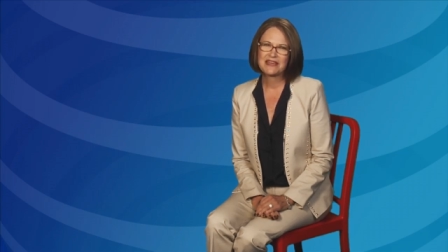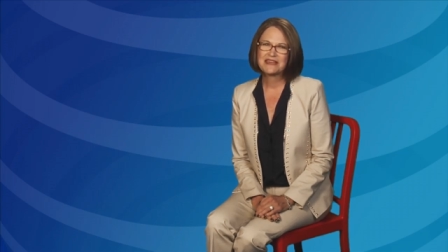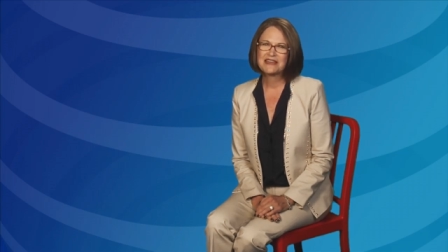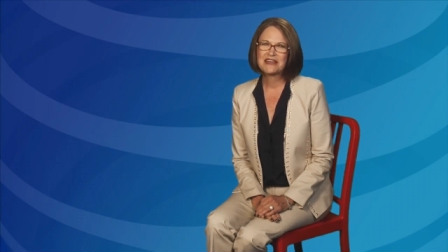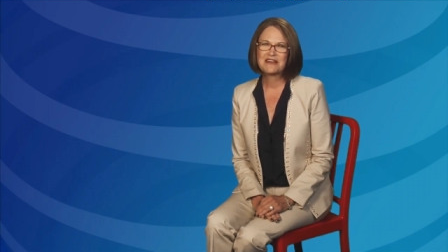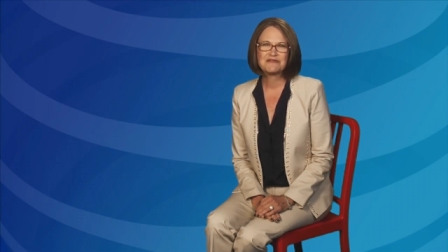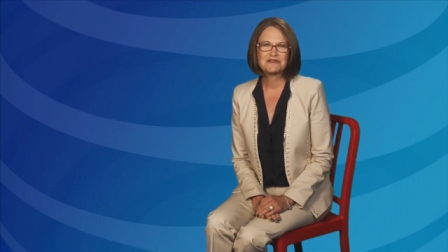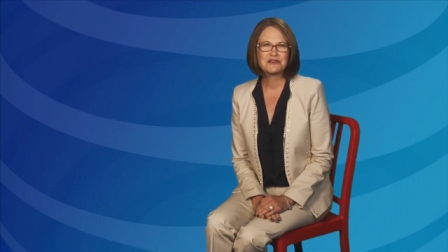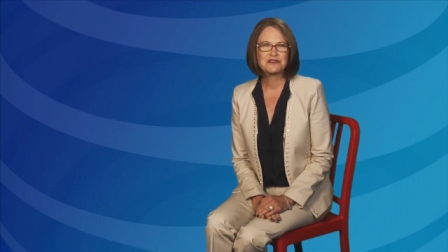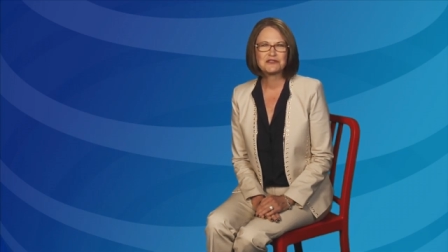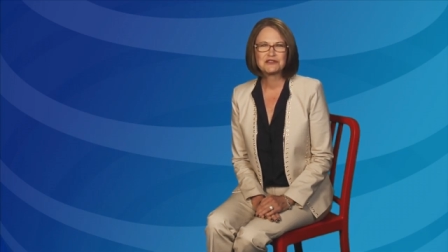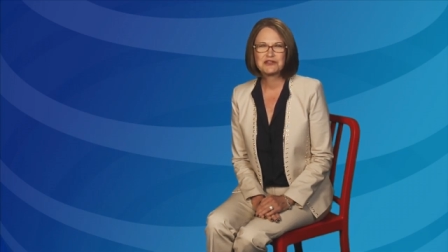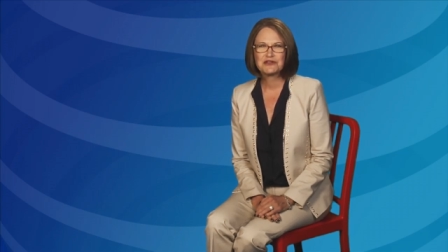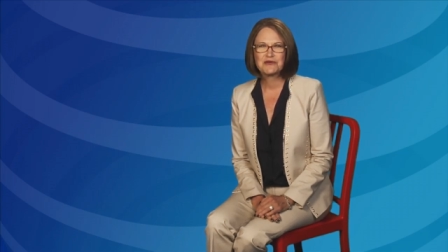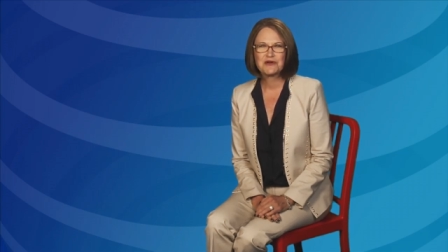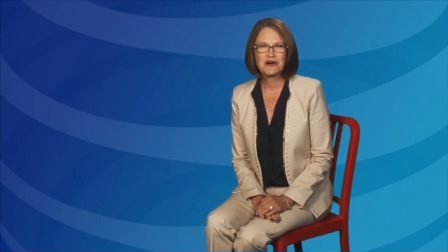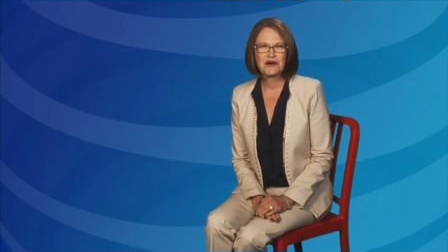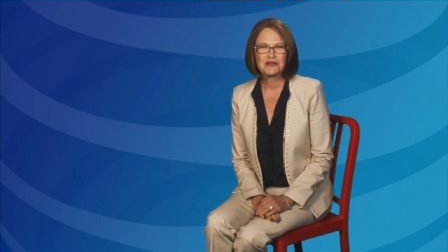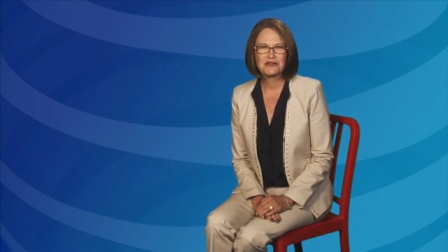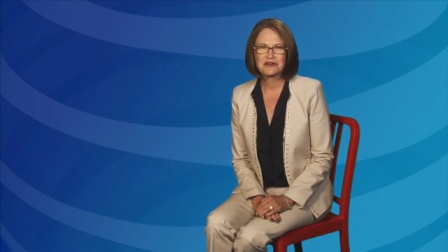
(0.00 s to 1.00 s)
If you do
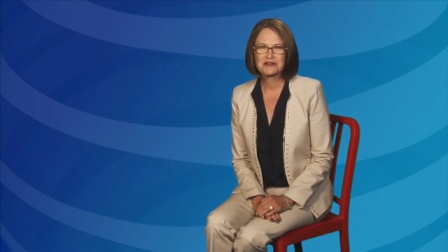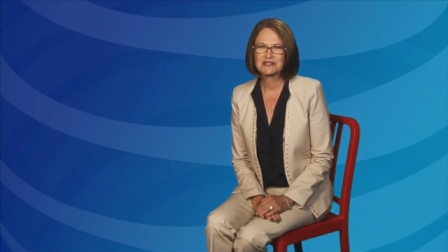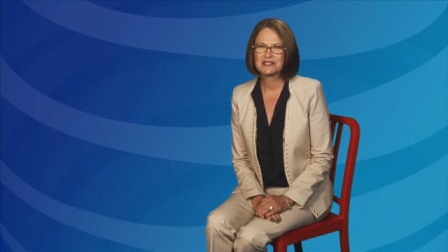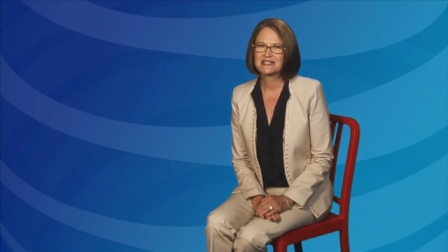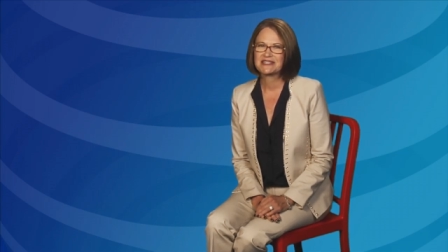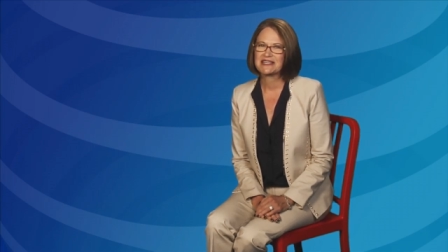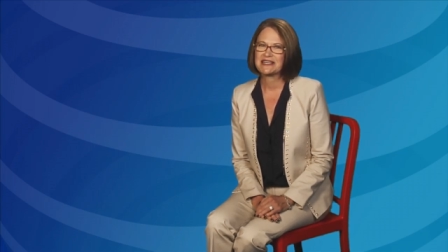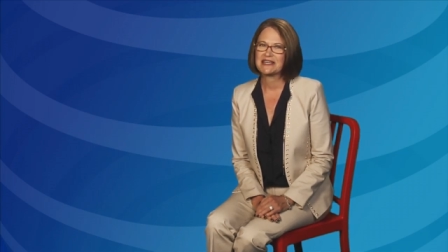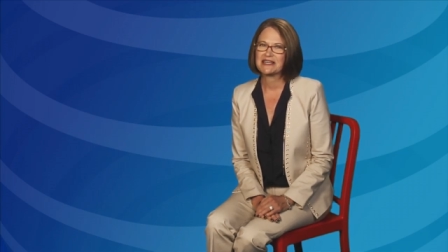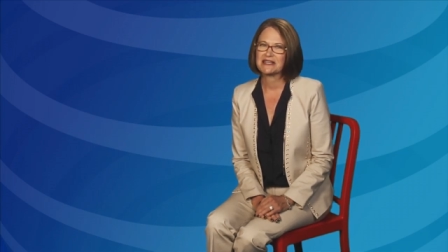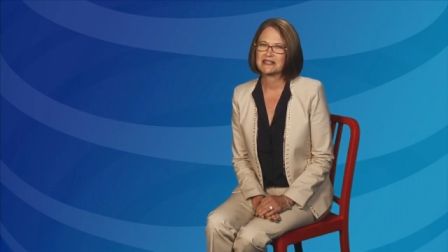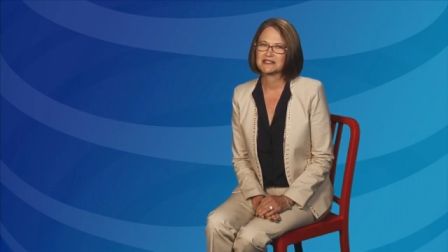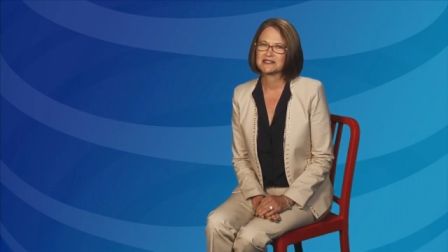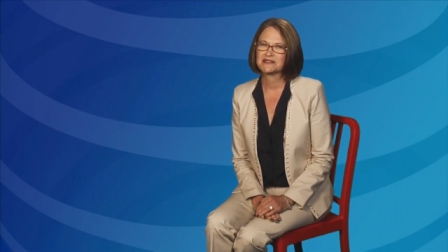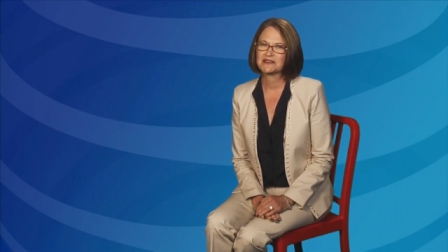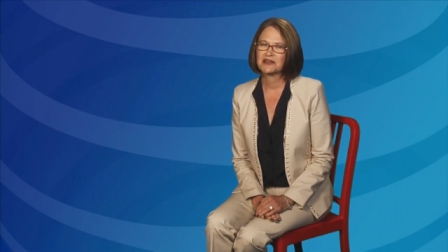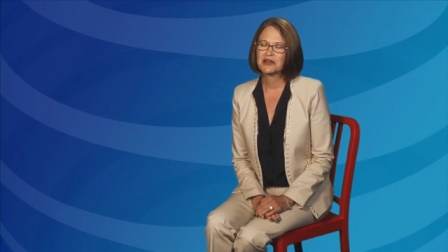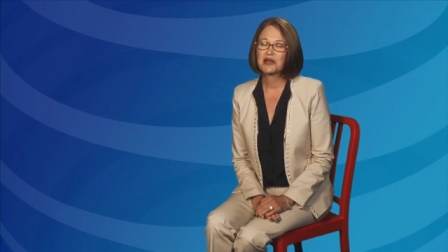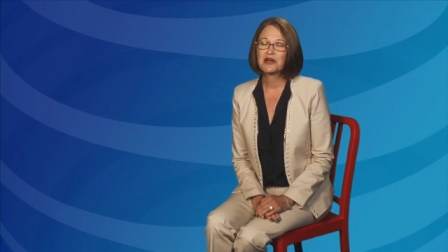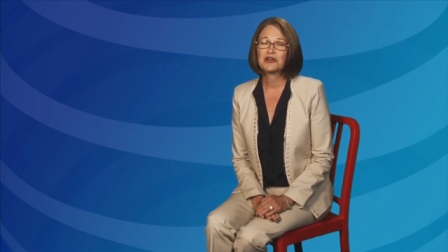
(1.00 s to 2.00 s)
all those things,
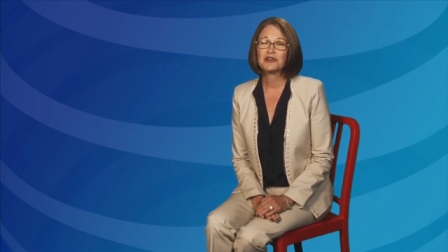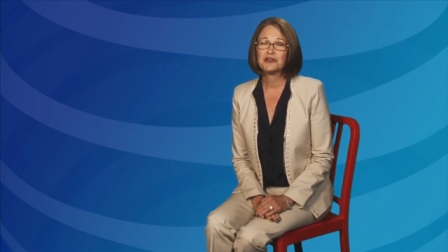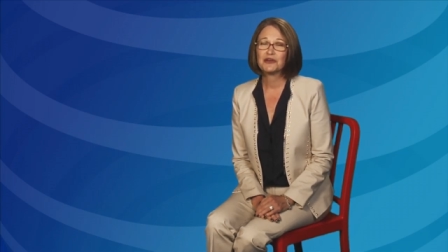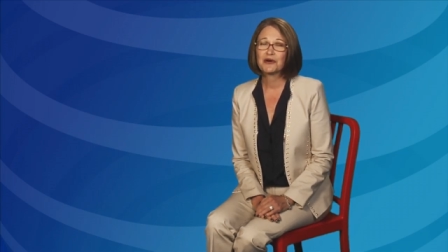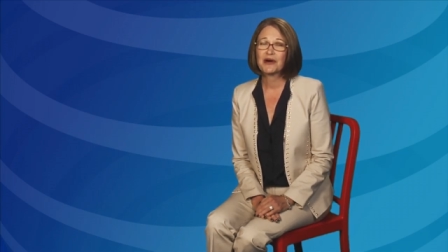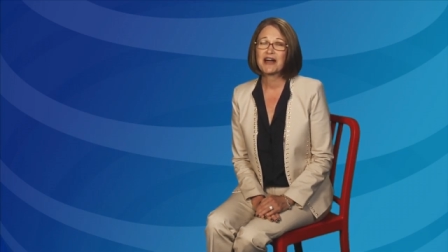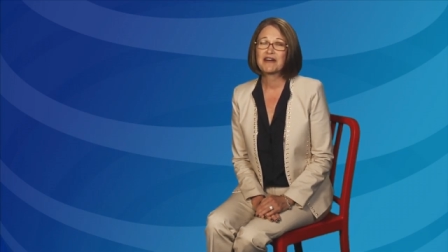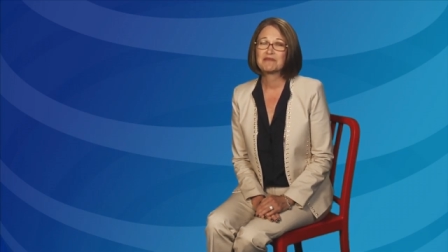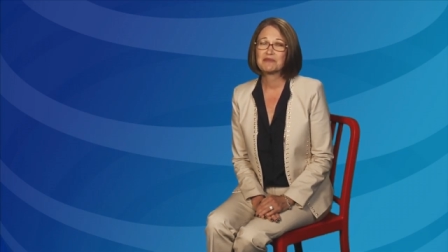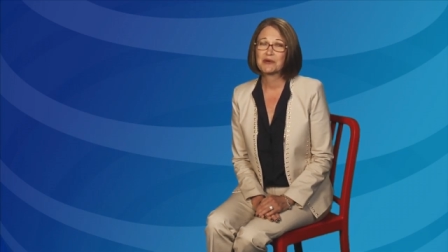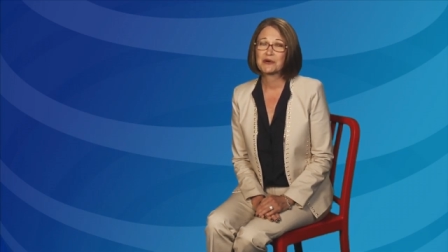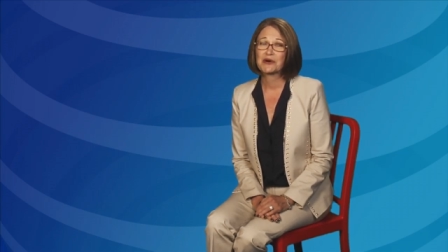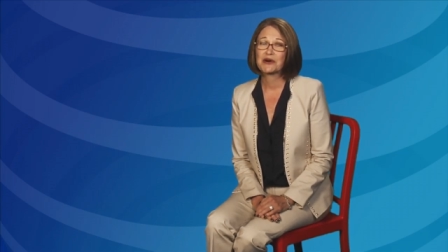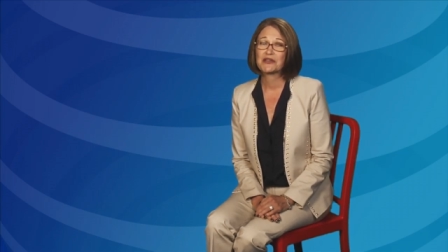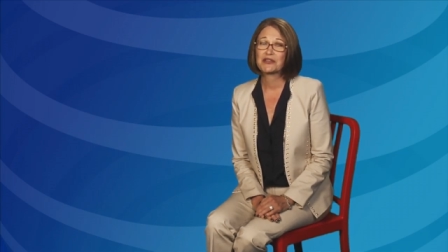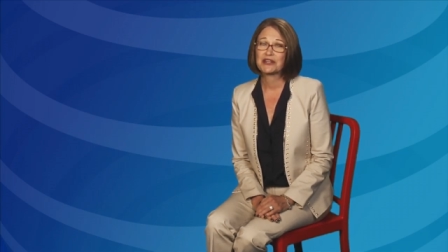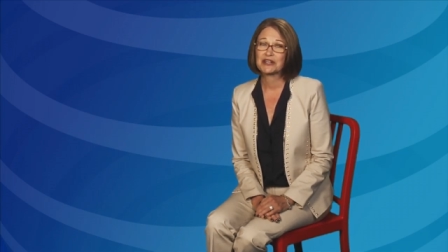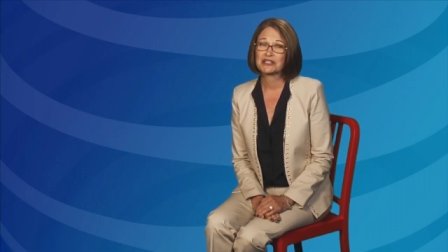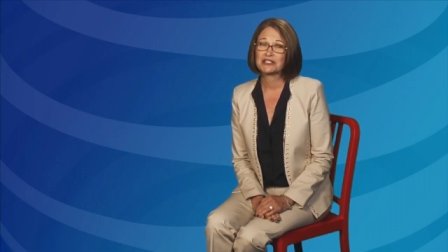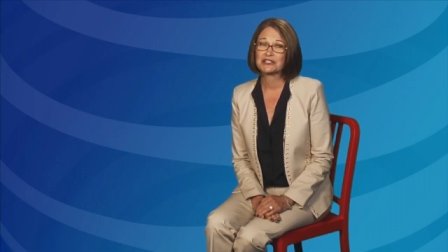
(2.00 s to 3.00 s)
you'll have more
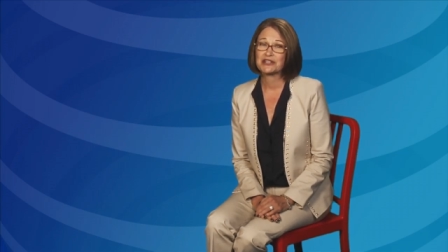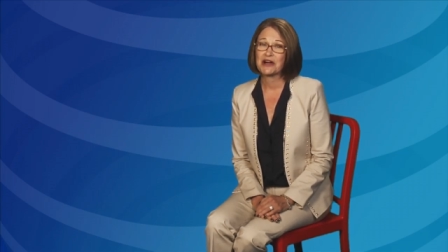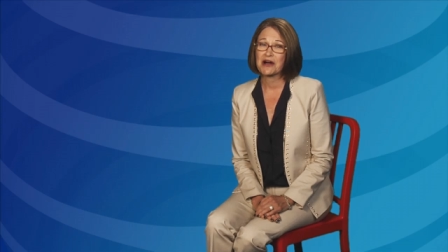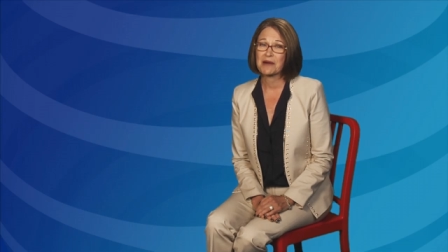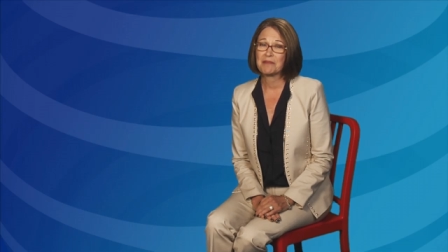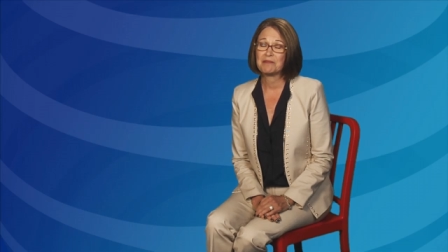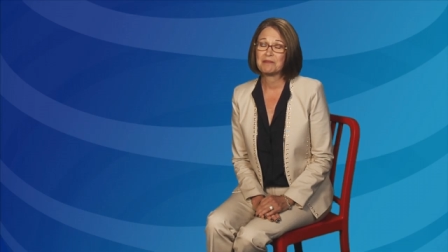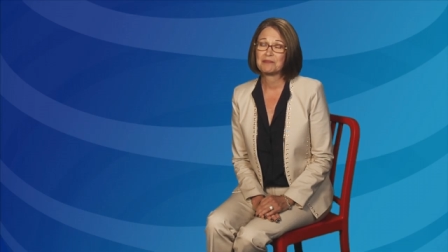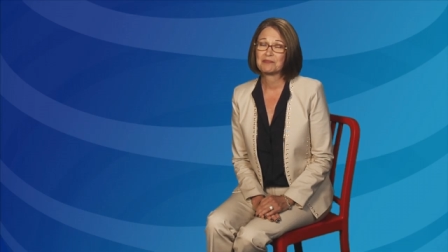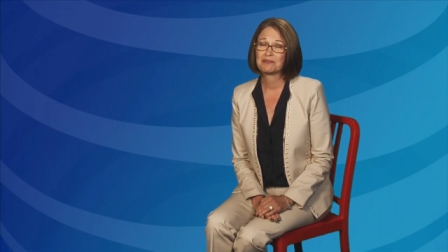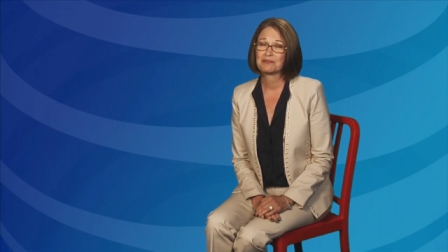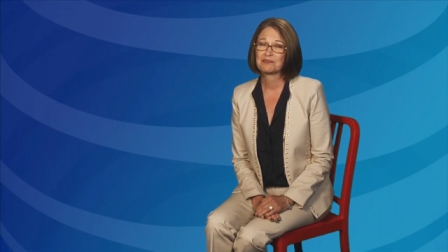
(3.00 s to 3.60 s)
than a job.